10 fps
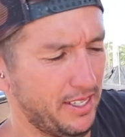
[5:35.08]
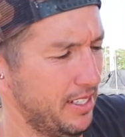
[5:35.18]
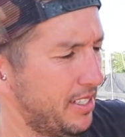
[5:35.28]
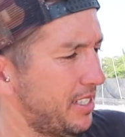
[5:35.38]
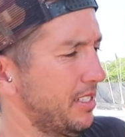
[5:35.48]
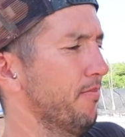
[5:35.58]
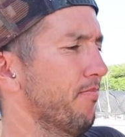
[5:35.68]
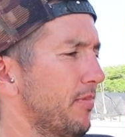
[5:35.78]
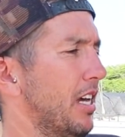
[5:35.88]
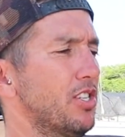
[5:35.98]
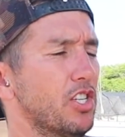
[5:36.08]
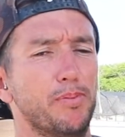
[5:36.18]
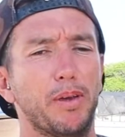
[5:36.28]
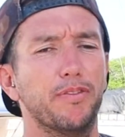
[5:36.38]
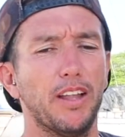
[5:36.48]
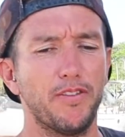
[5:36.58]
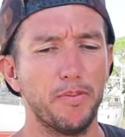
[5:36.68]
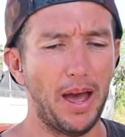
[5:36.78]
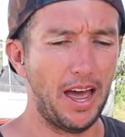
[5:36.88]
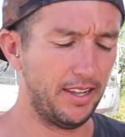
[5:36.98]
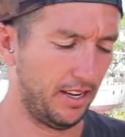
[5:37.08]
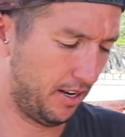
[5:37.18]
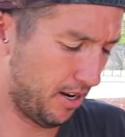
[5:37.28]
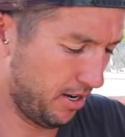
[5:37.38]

business. It's just a big fluffy pad there, you know?